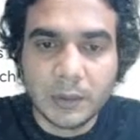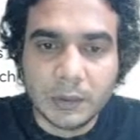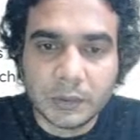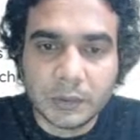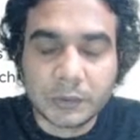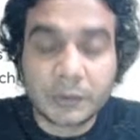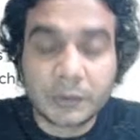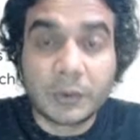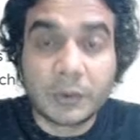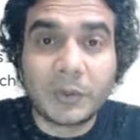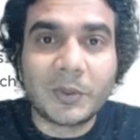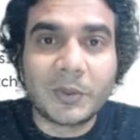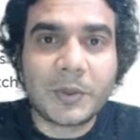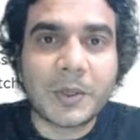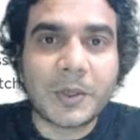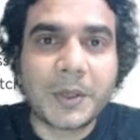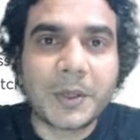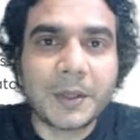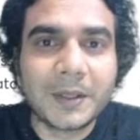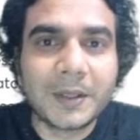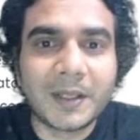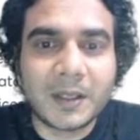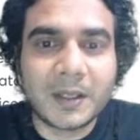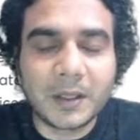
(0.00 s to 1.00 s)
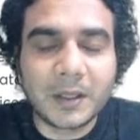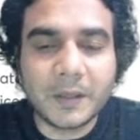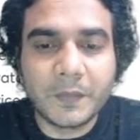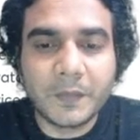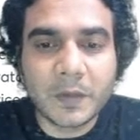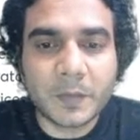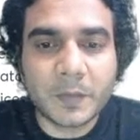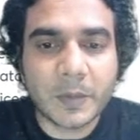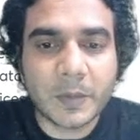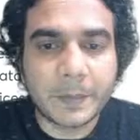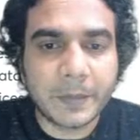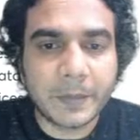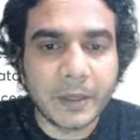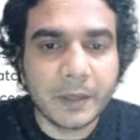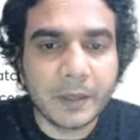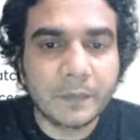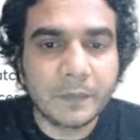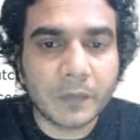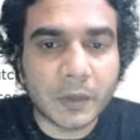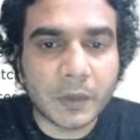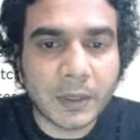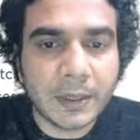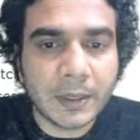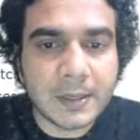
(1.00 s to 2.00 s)
So if you're preparing
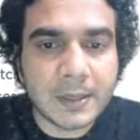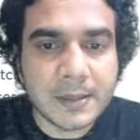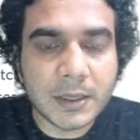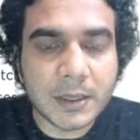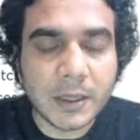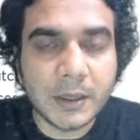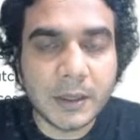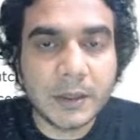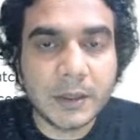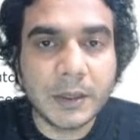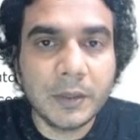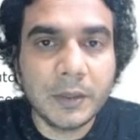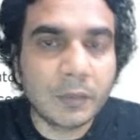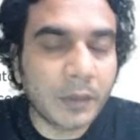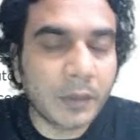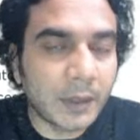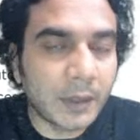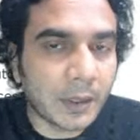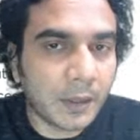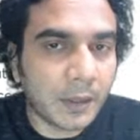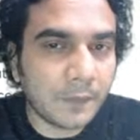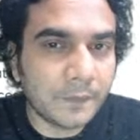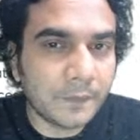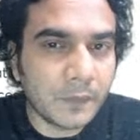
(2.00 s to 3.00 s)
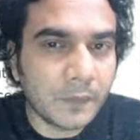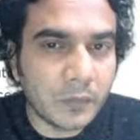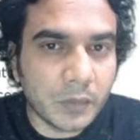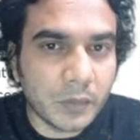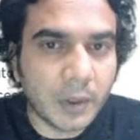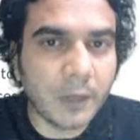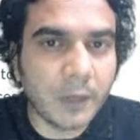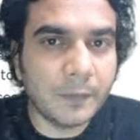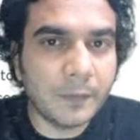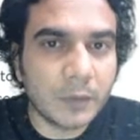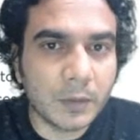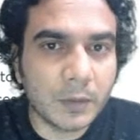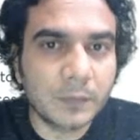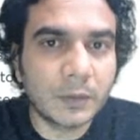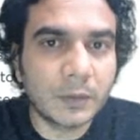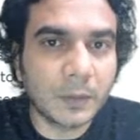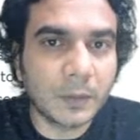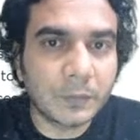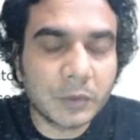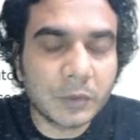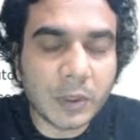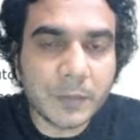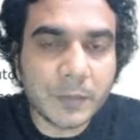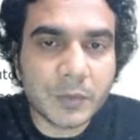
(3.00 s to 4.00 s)
for IIT-JEE, then you can have two types of
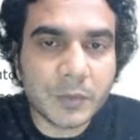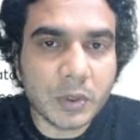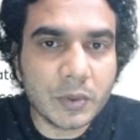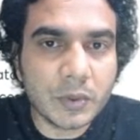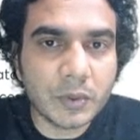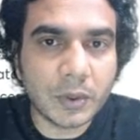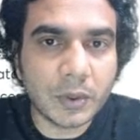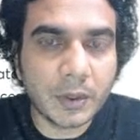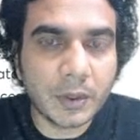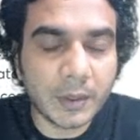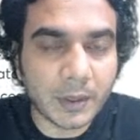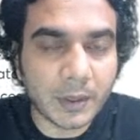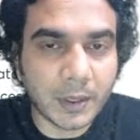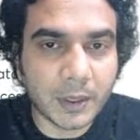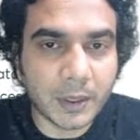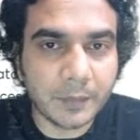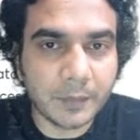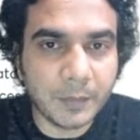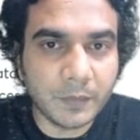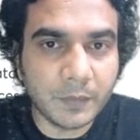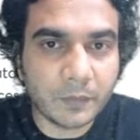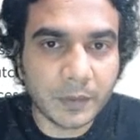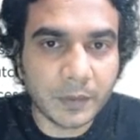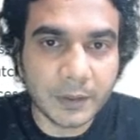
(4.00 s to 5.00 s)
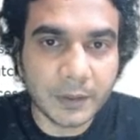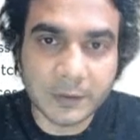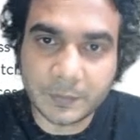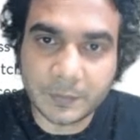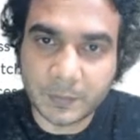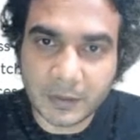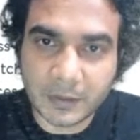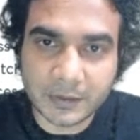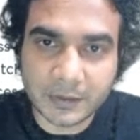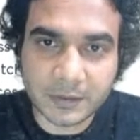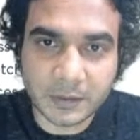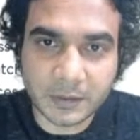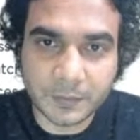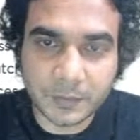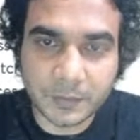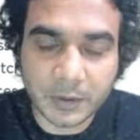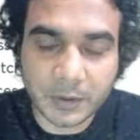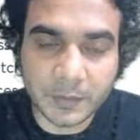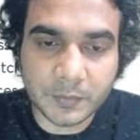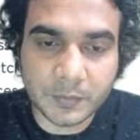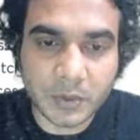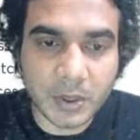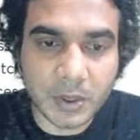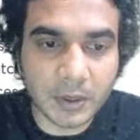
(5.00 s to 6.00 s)
subscriptions on Academy. One is Plus
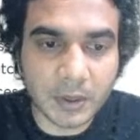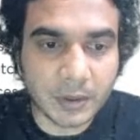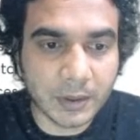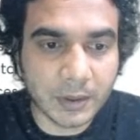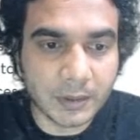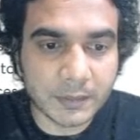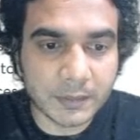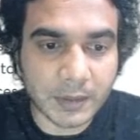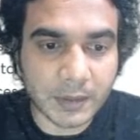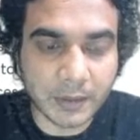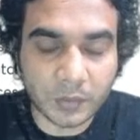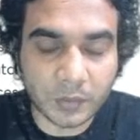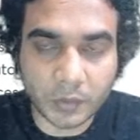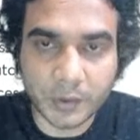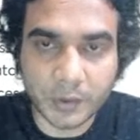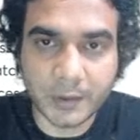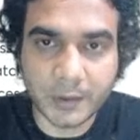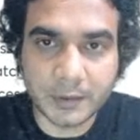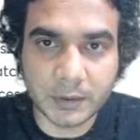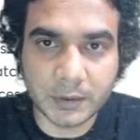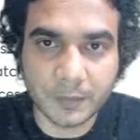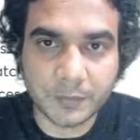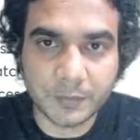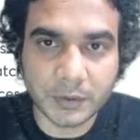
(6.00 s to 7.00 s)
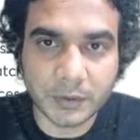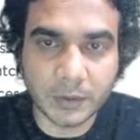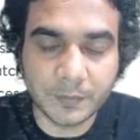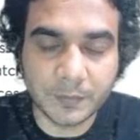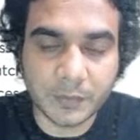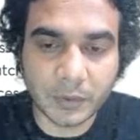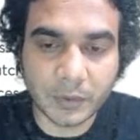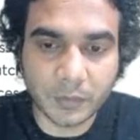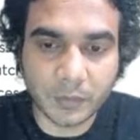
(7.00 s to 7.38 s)
subscription, and there is Iconic subscription.